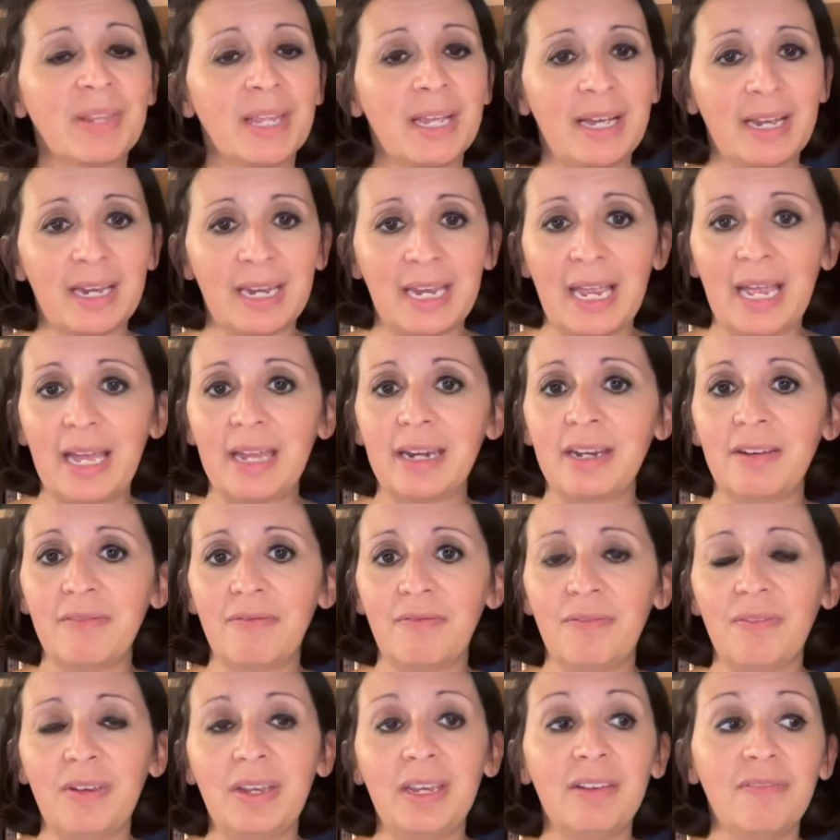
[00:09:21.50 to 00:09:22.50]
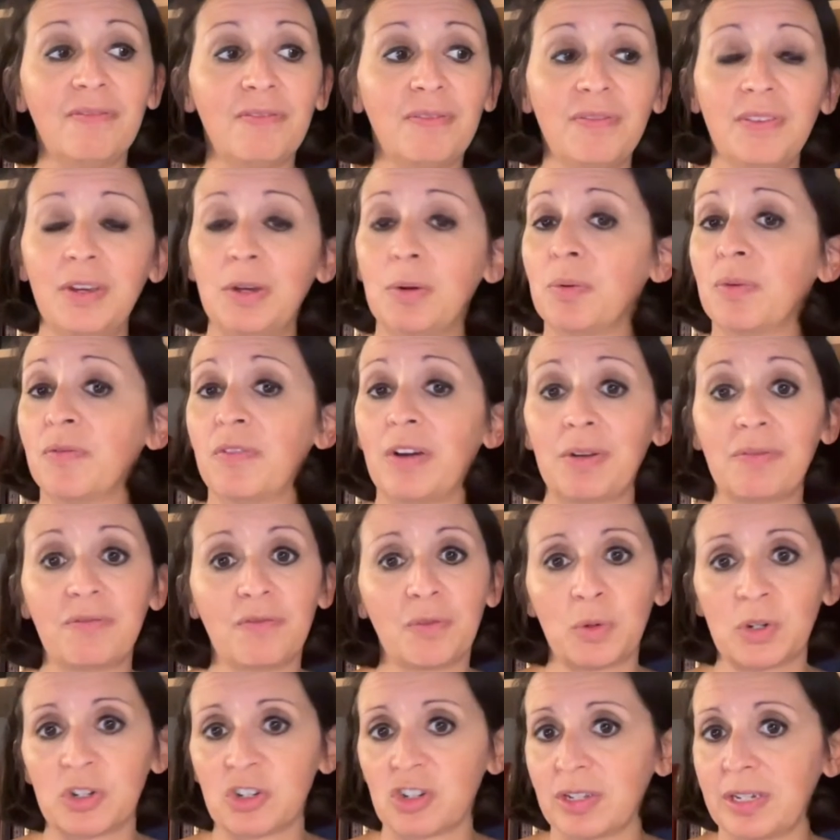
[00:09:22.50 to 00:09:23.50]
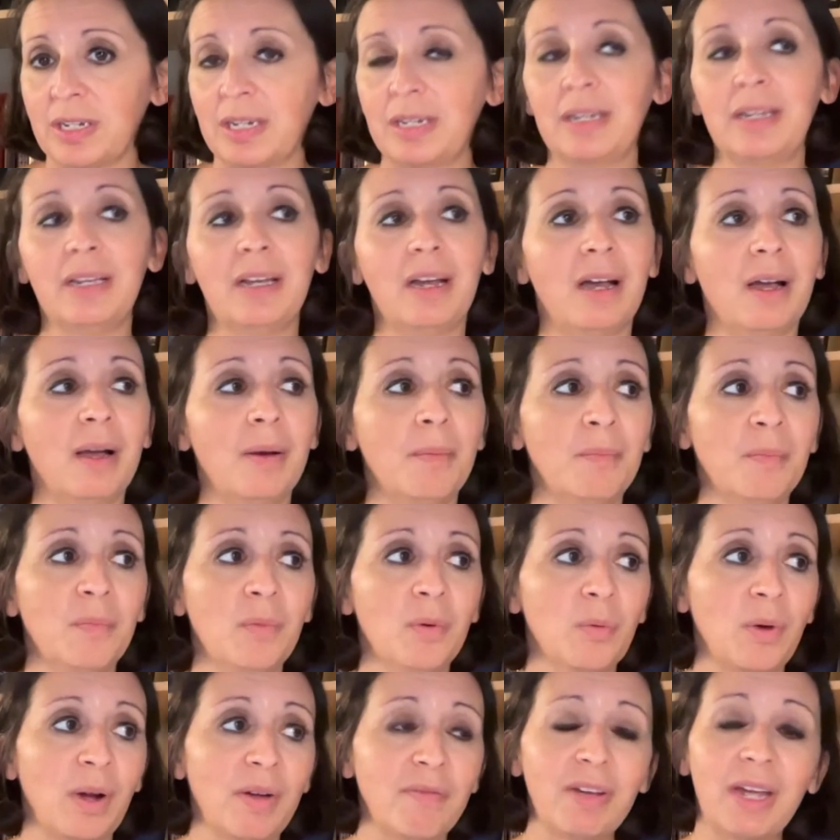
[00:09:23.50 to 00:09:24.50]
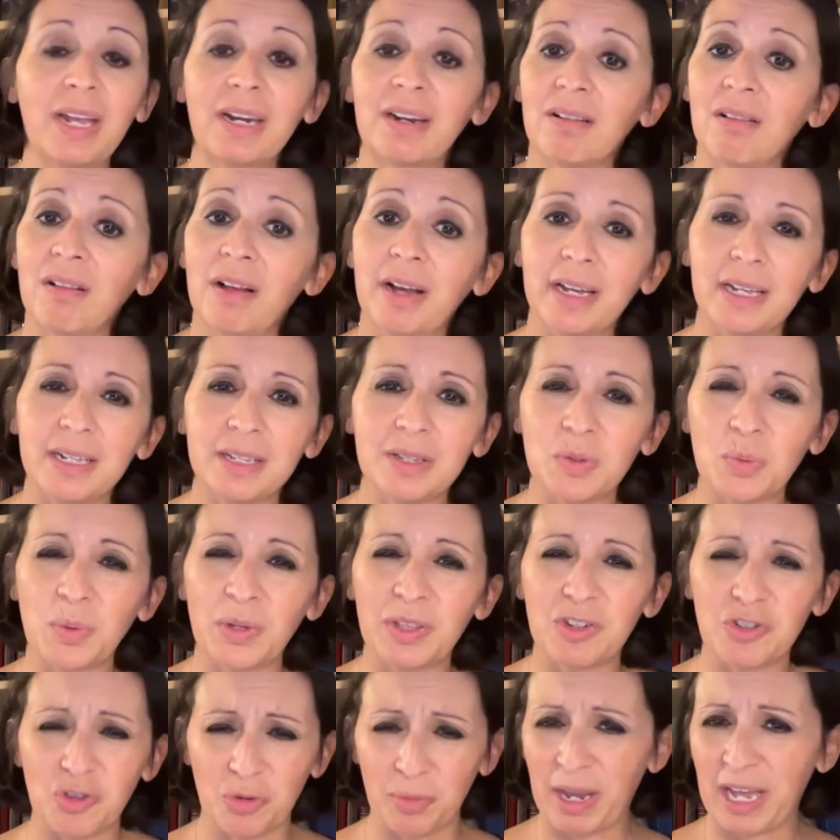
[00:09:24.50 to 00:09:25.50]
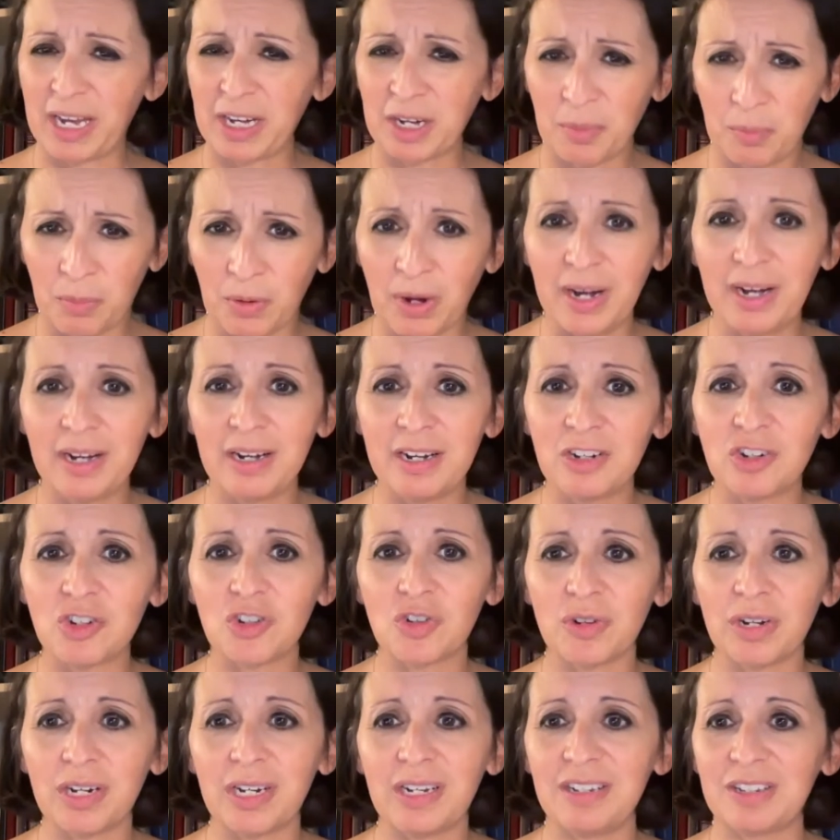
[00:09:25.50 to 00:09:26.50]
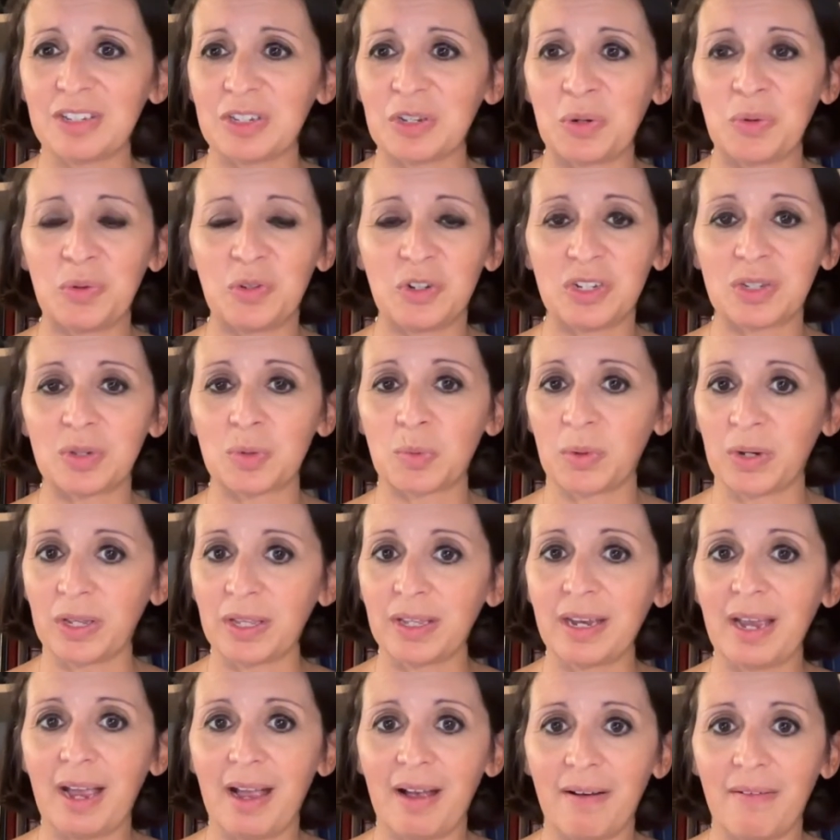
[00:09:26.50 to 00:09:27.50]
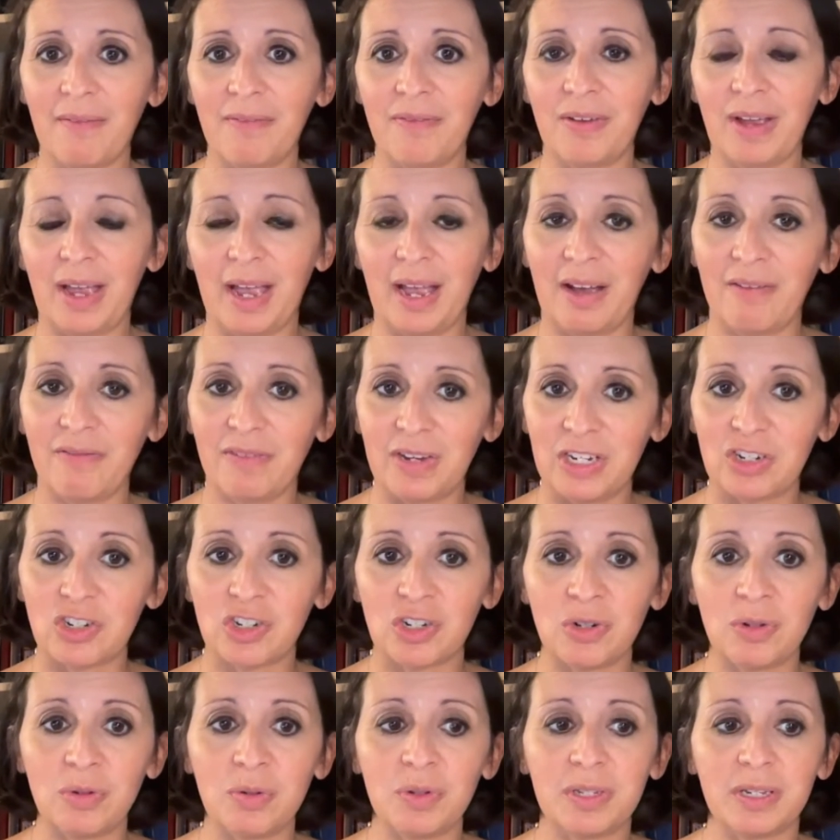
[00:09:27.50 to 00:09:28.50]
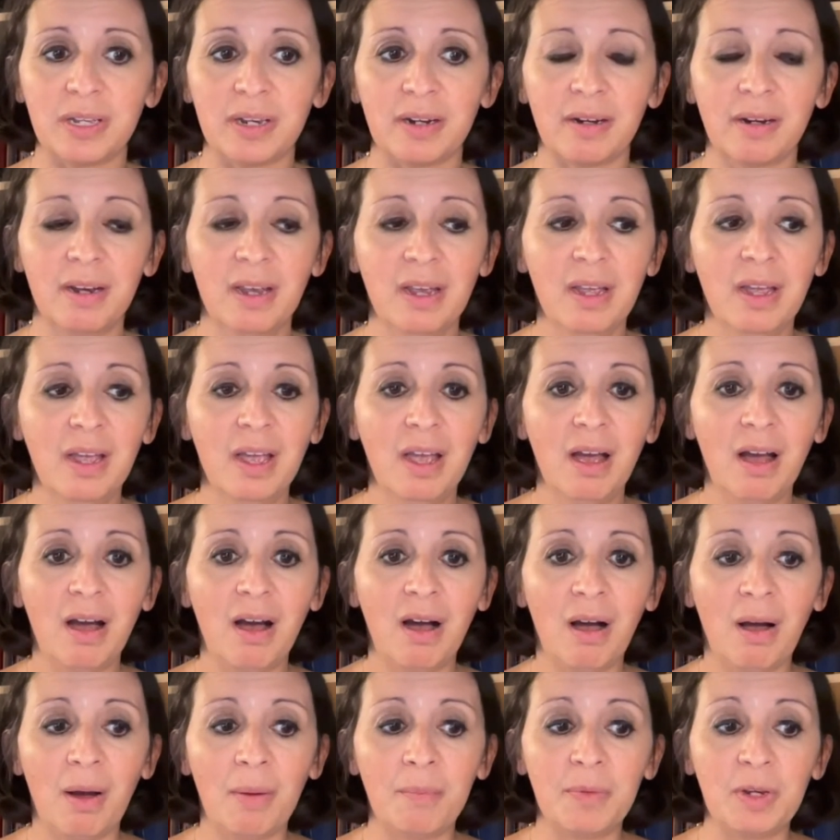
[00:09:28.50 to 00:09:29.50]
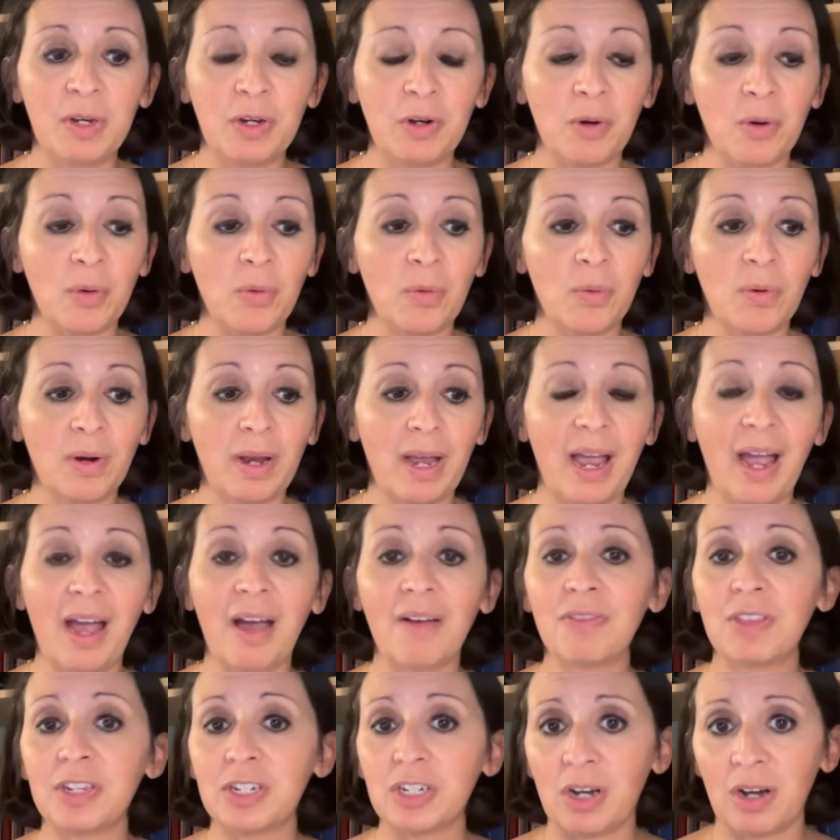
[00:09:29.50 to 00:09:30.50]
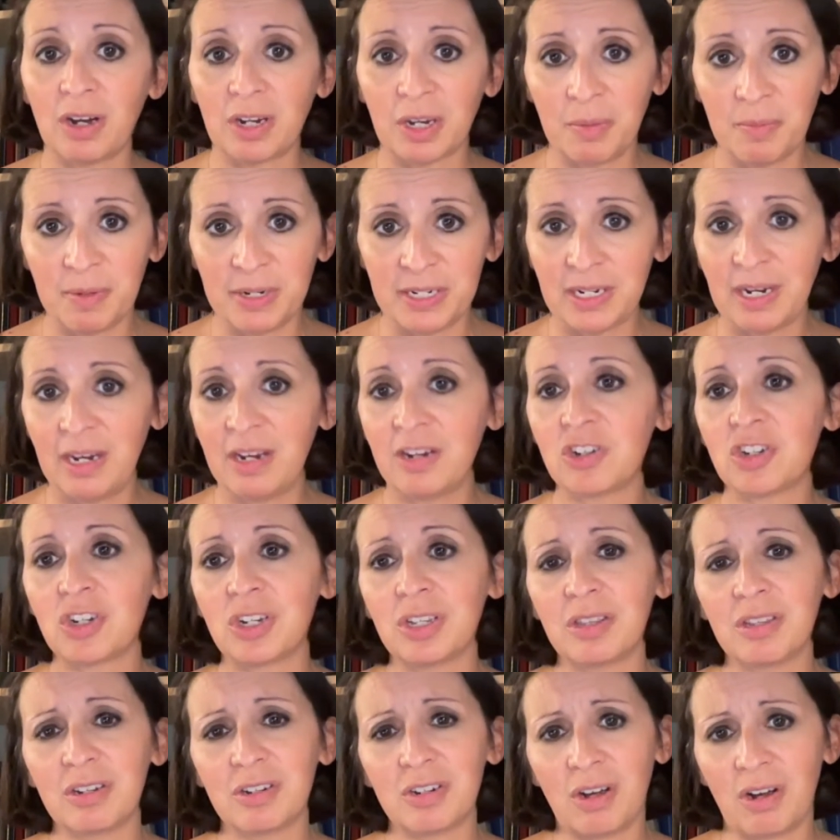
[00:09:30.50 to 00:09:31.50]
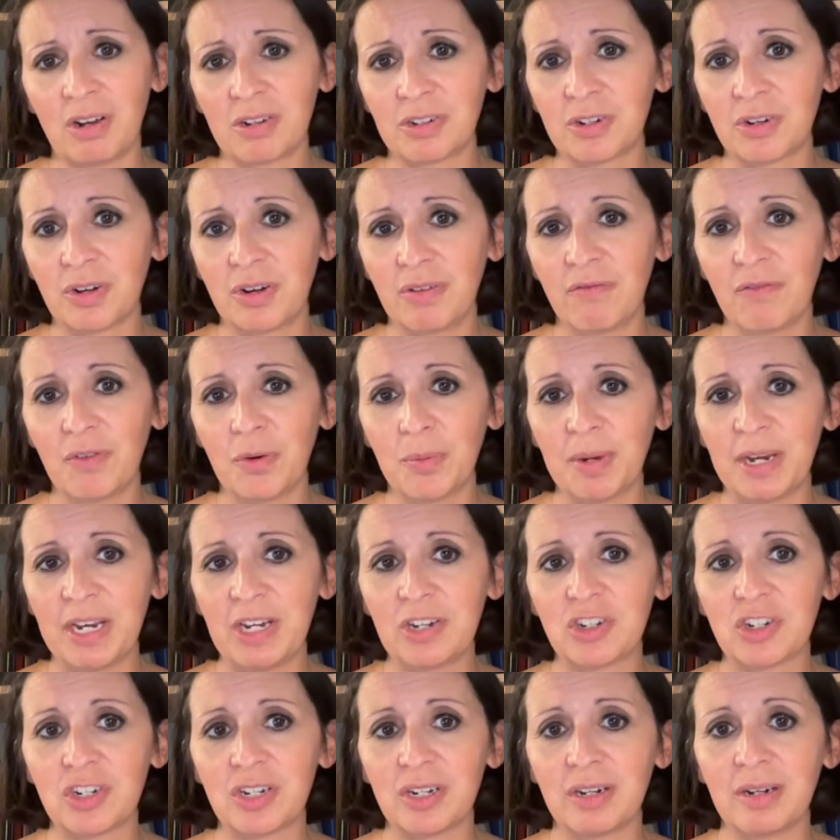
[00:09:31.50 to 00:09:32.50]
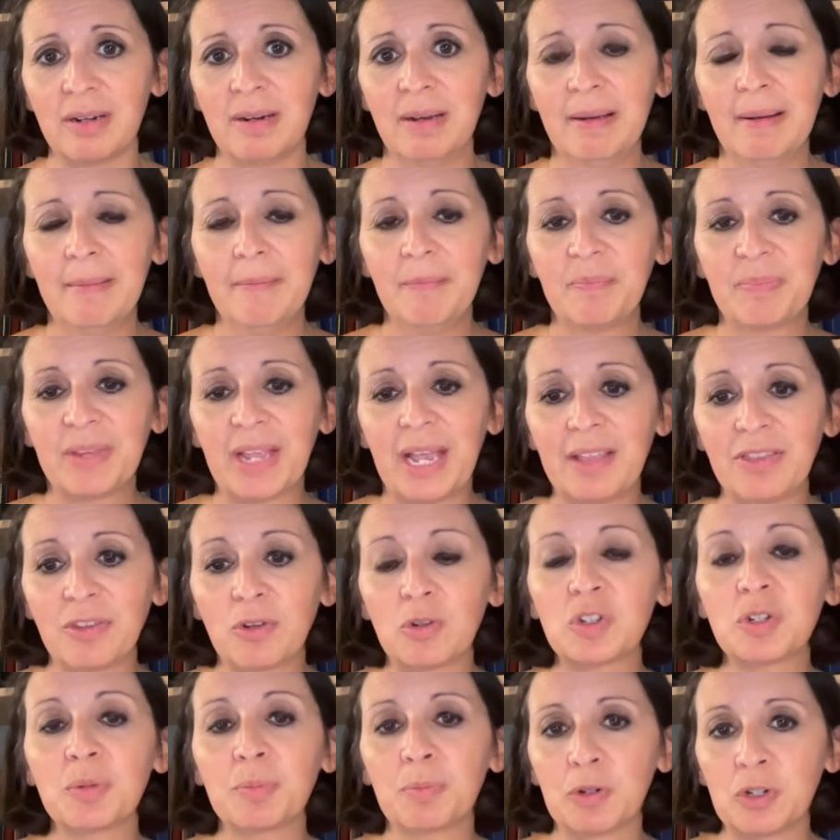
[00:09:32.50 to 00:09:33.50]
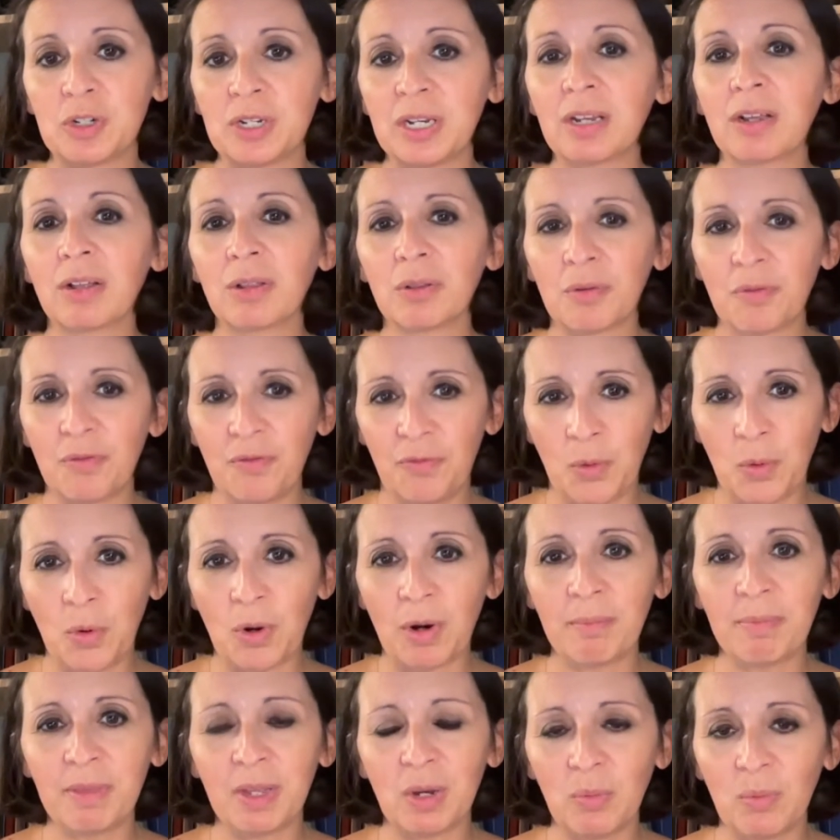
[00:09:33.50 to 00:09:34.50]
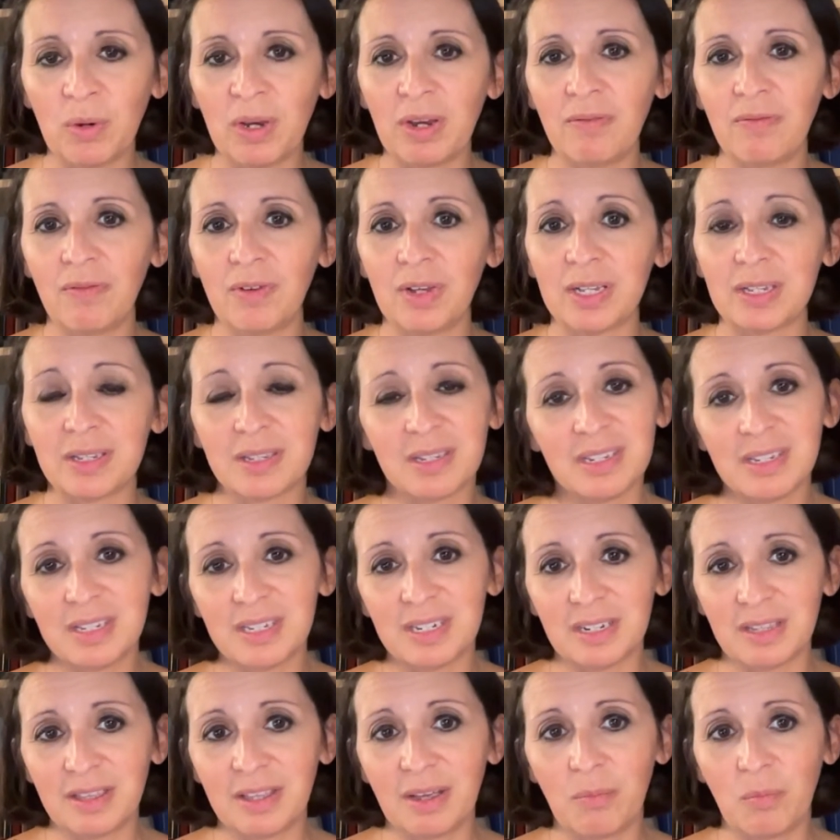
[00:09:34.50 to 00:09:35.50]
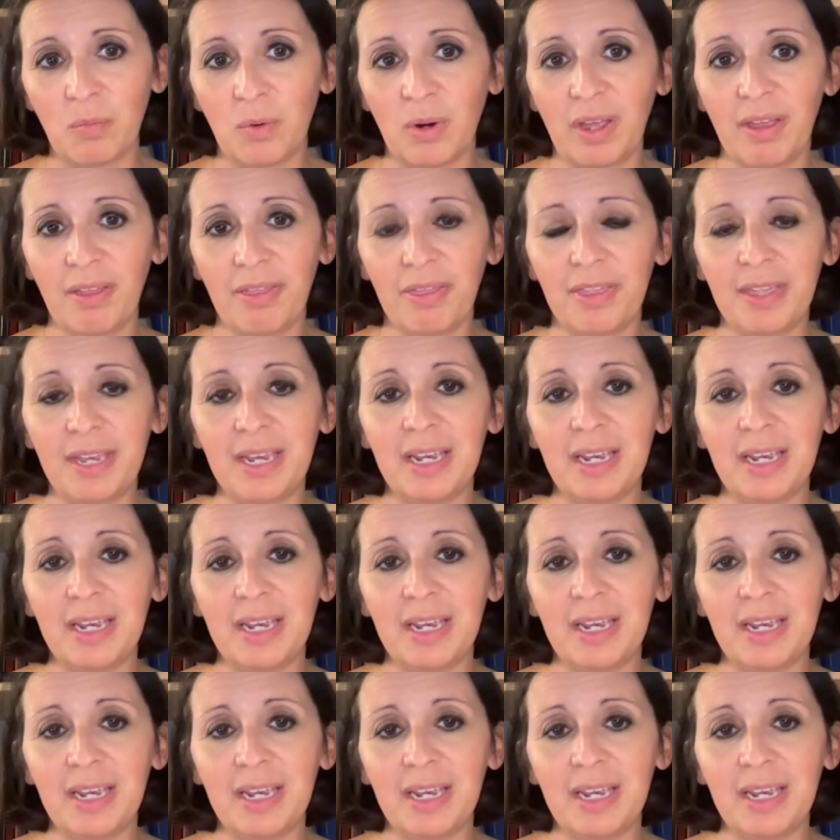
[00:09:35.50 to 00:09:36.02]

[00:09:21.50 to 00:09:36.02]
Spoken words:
Again, if you have unfortunately, I've had clients with traumatic brain injuries who just really have issues and, have the documentation, the doctor information, and there's a particular form that we've assisted them with.